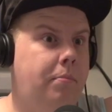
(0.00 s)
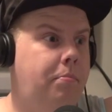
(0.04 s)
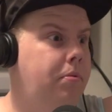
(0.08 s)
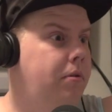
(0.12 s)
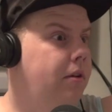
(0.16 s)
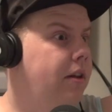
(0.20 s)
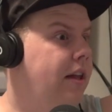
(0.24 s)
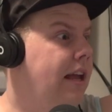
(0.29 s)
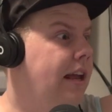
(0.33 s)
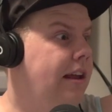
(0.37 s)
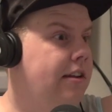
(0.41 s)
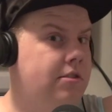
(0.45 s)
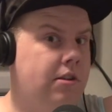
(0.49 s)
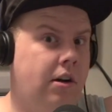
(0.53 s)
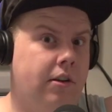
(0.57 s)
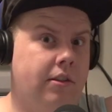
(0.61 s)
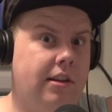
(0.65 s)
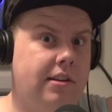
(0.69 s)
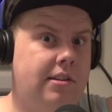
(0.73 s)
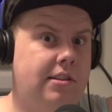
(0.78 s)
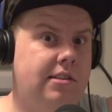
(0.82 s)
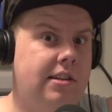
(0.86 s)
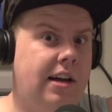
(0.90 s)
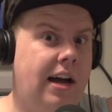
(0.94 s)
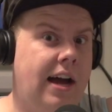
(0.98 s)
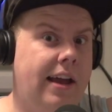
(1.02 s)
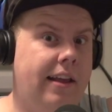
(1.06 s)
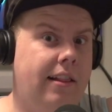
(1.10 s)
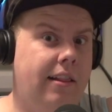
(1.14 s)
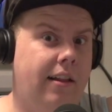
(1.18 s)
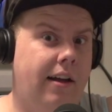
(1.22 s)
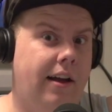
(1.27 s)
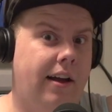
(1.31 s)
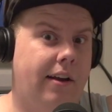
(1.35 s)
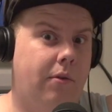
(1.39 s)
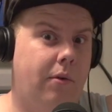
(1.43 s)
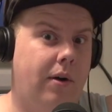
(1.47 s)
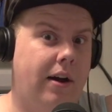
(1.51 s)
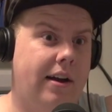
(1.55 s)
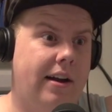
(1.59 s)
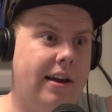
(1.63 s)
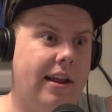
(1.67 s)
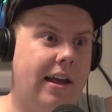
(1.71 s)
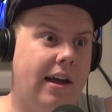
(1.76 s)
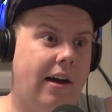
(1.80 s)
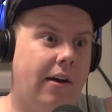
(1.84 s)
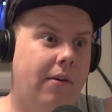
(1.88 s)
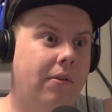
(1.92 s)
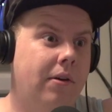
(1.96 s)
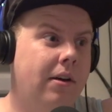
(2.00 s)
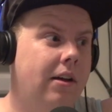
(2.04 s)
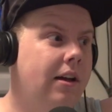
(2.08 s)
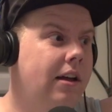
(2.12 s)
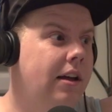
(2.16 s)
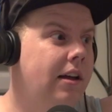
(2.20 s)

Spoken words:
plays on the sideline right now.